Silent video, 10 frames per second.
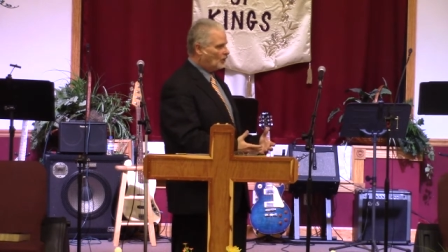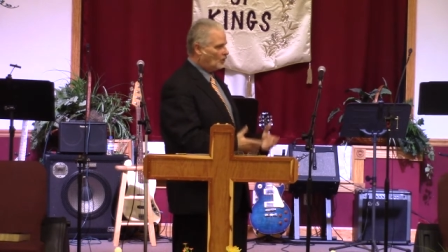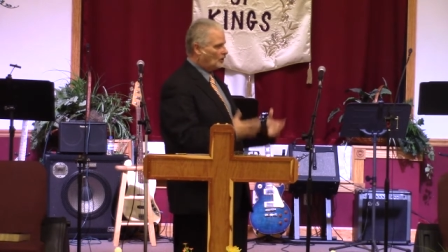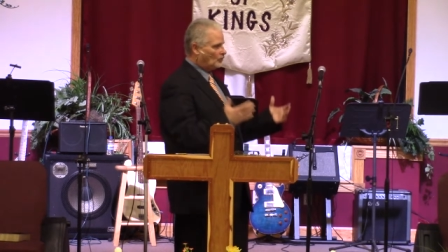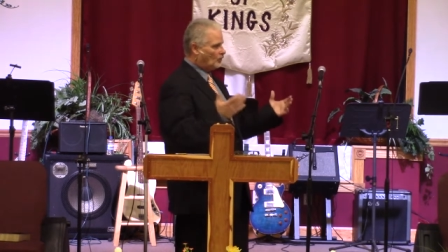
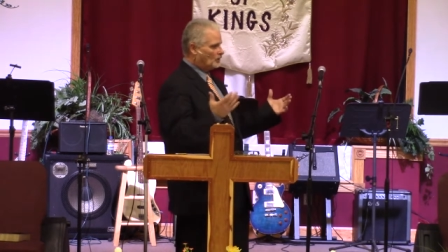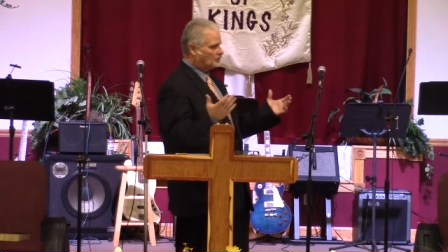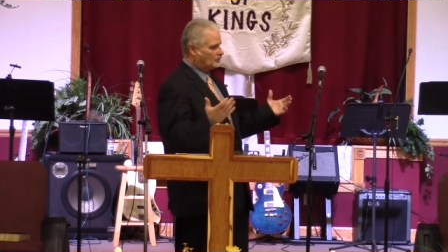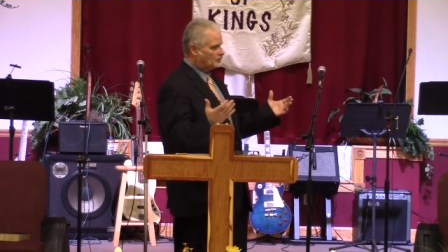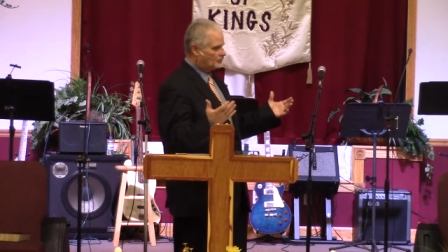What,
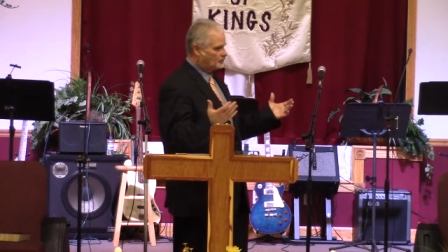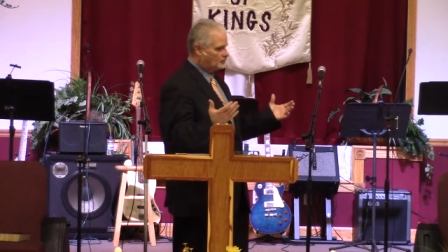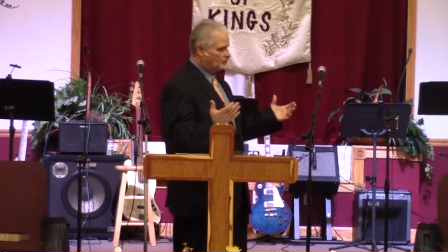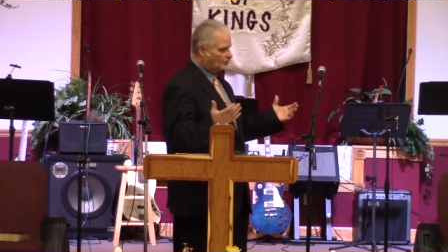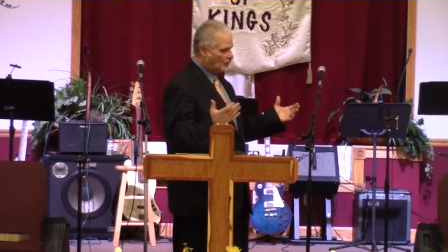what
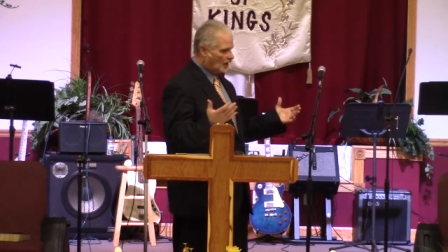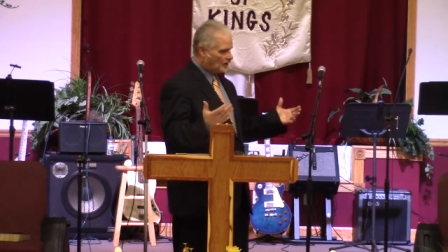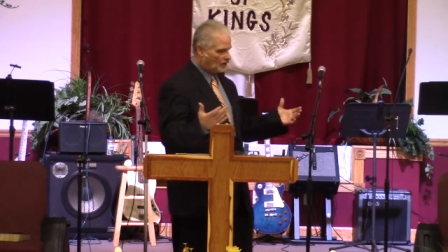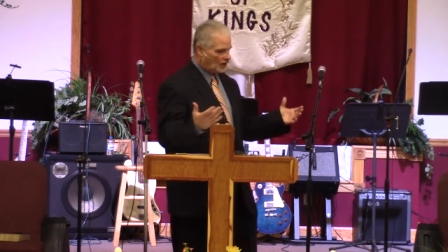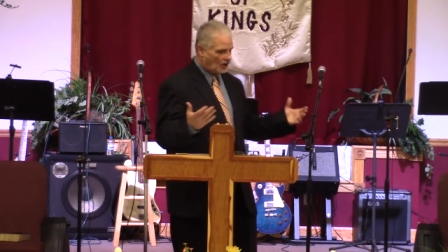
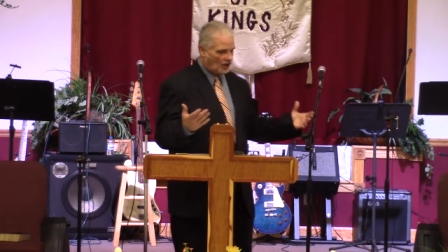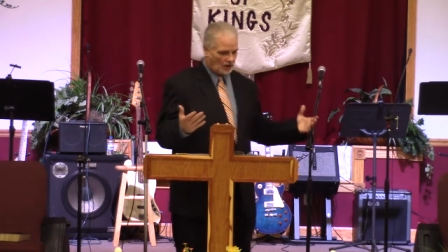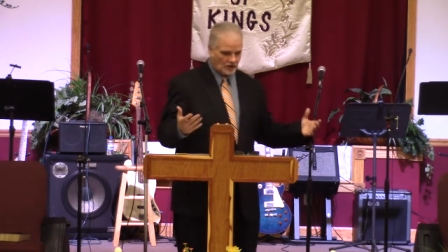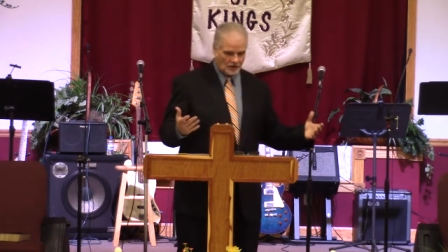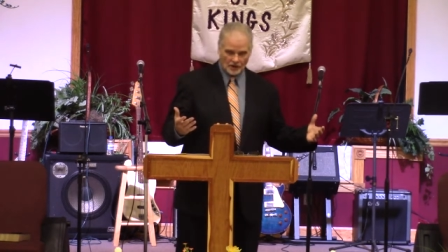greater
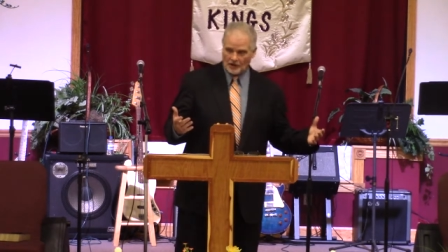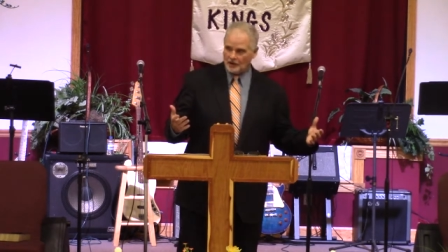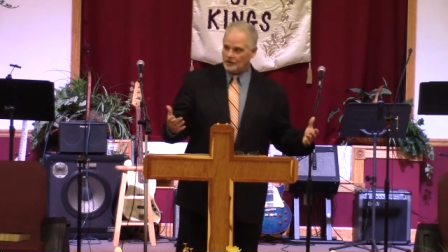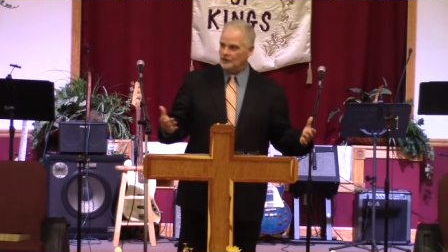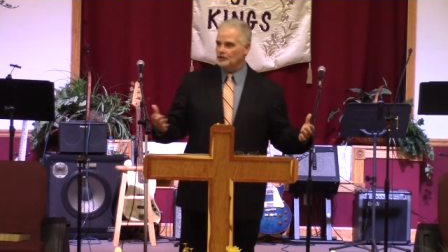honor
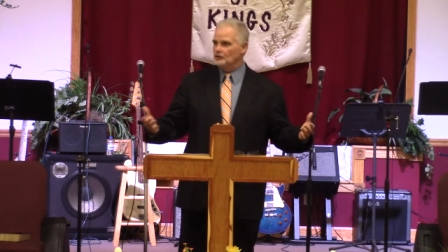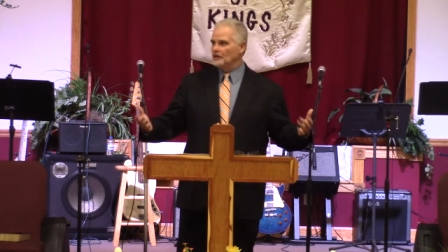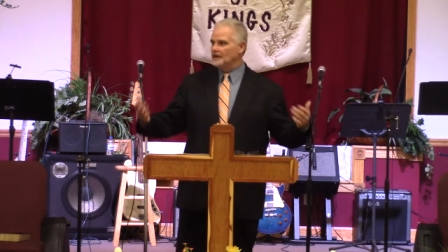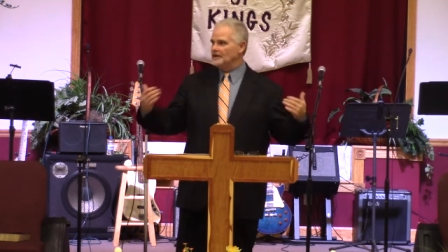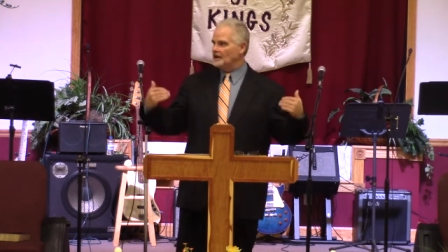could you
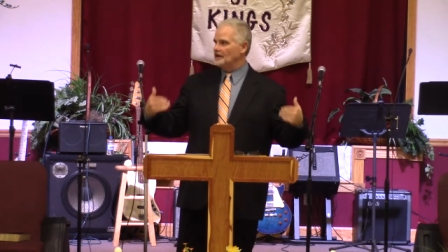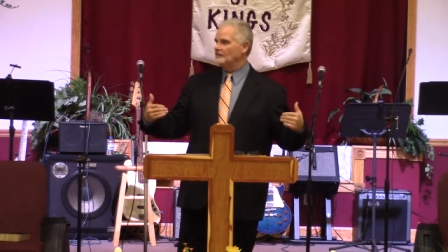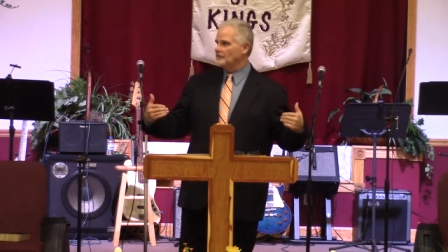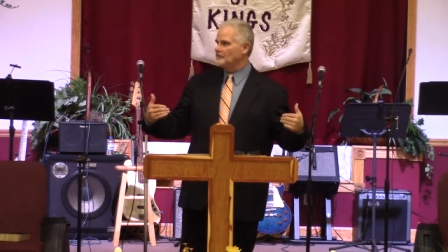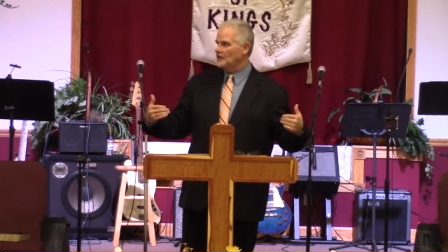be
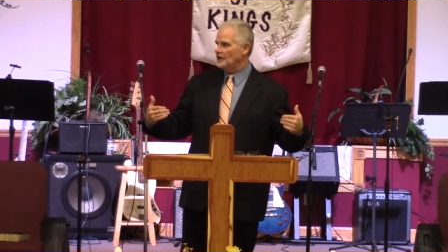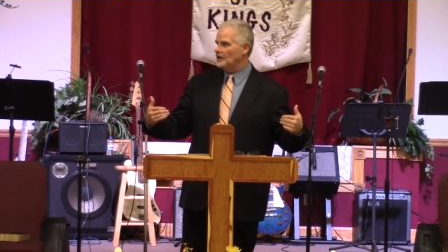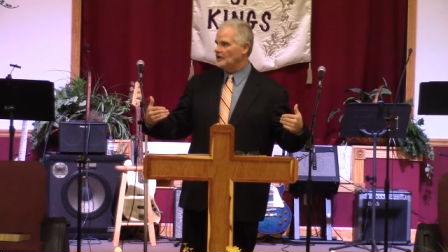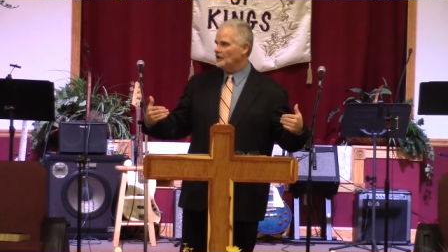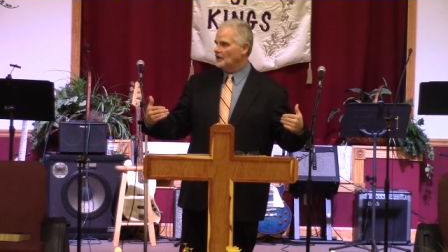giving
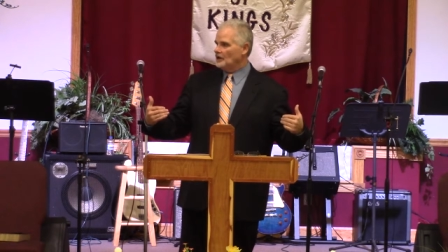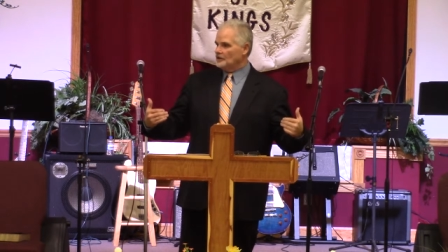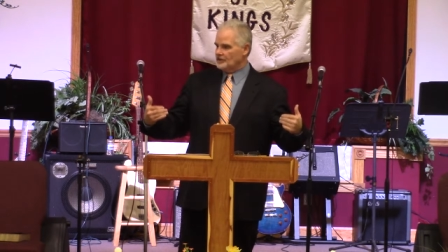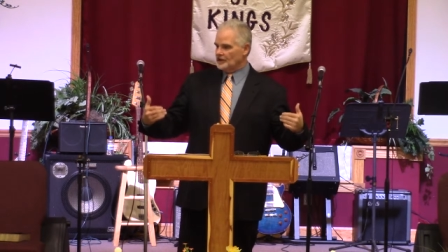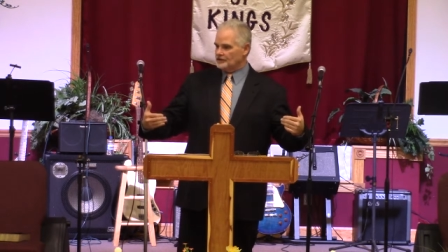me
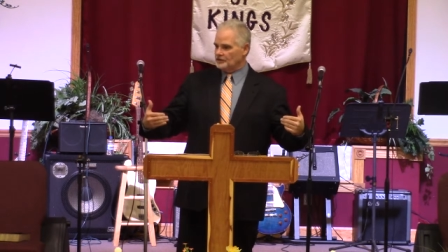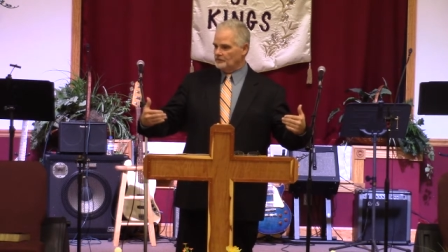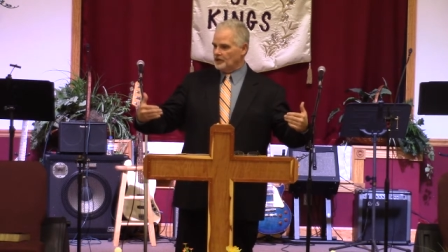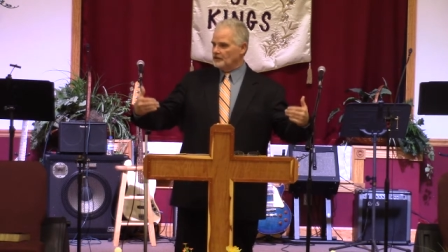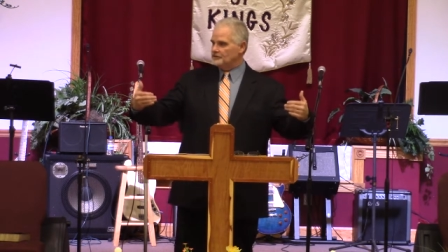than to
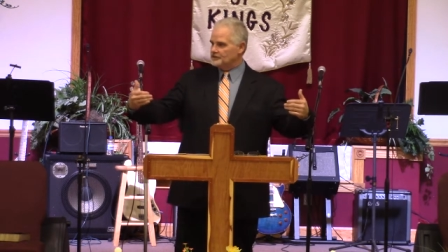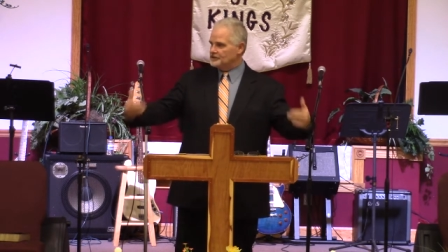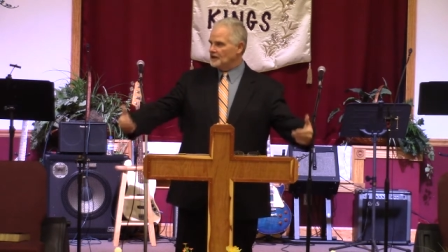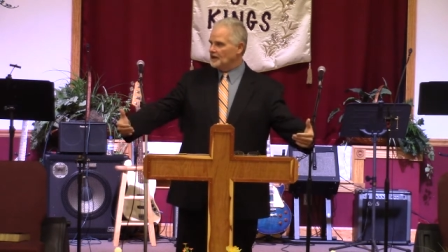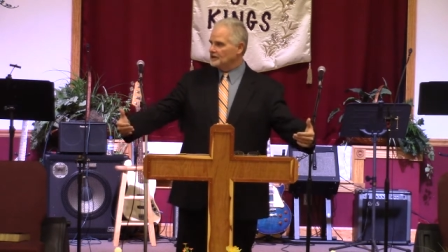be
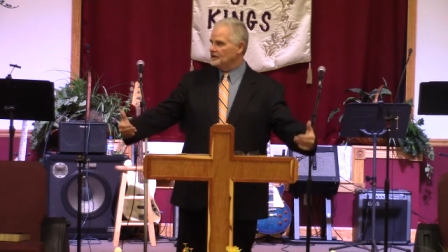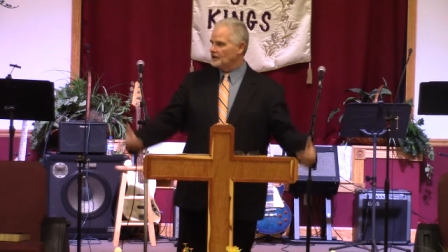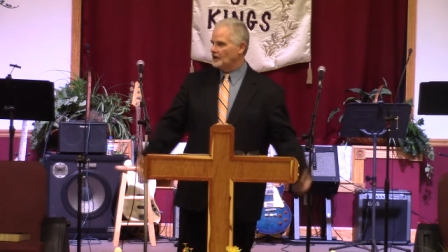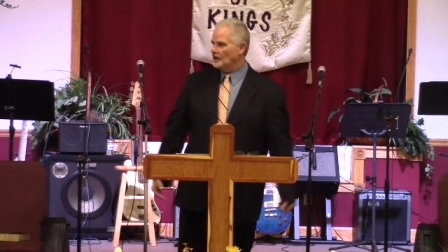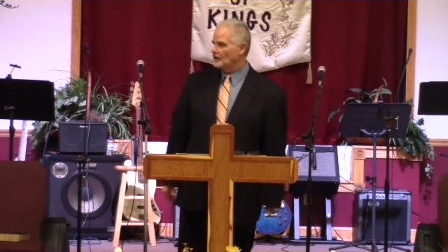taking
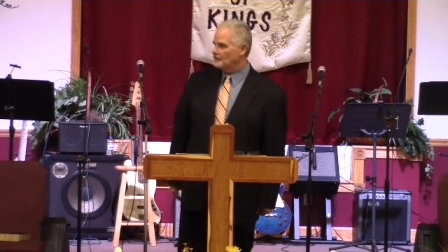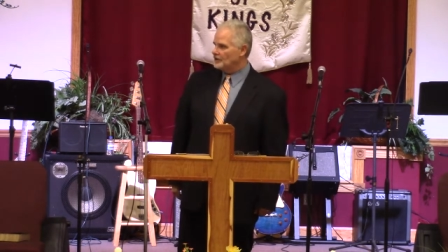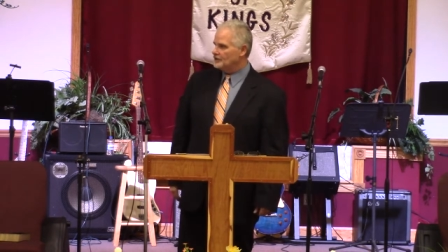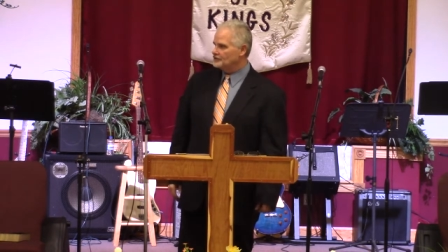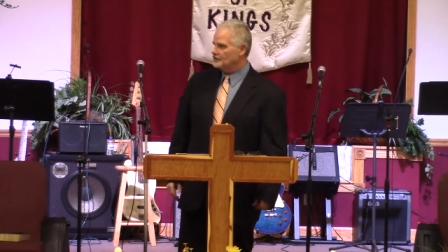care of
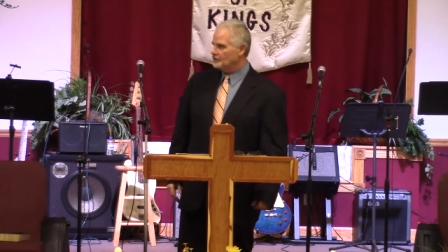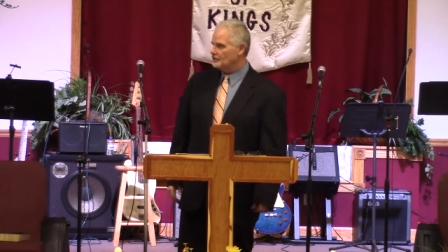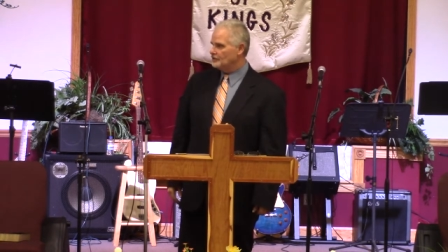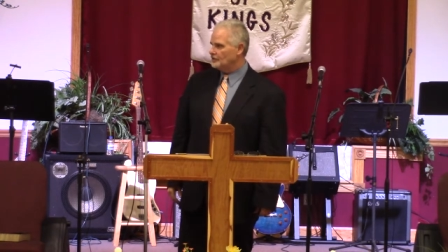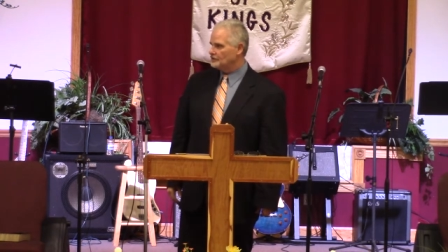these
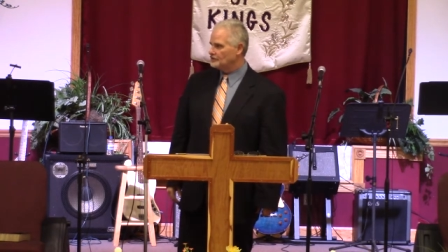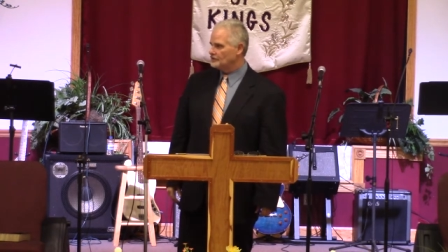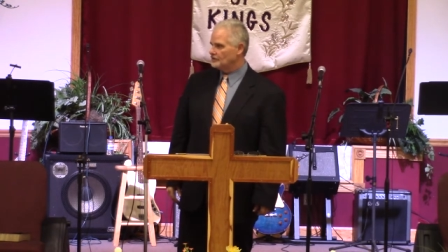duties